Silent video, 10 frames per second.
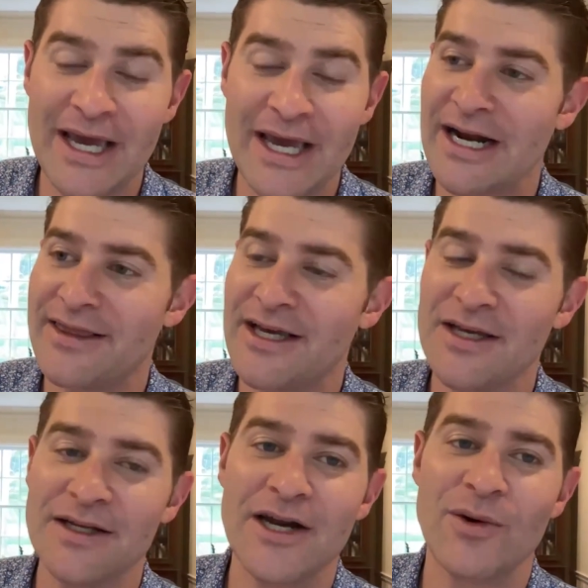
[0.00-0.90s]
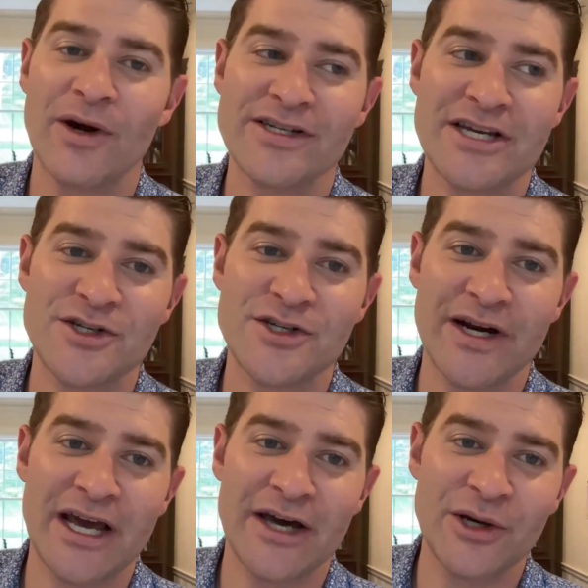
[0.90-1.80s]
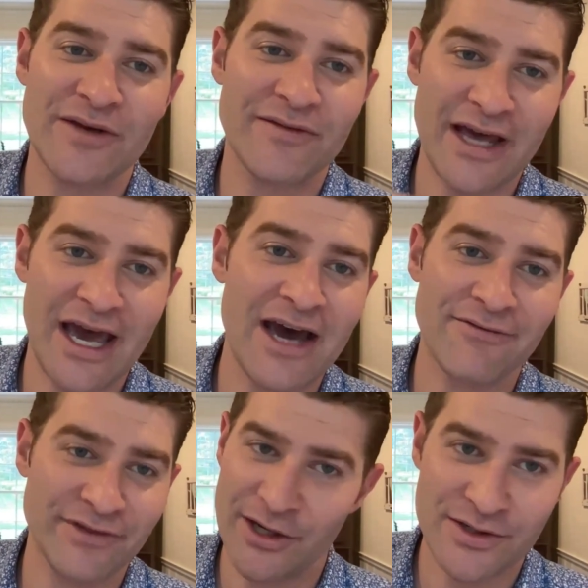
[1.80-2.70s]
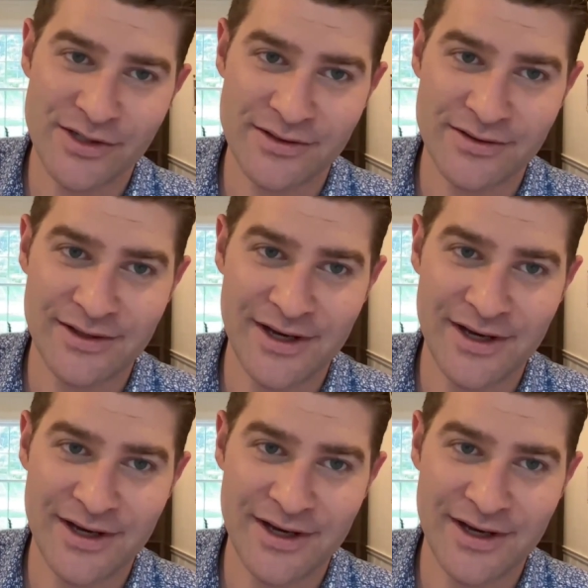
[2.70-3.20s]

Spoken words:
And I think a lot of organizations right now don't even have those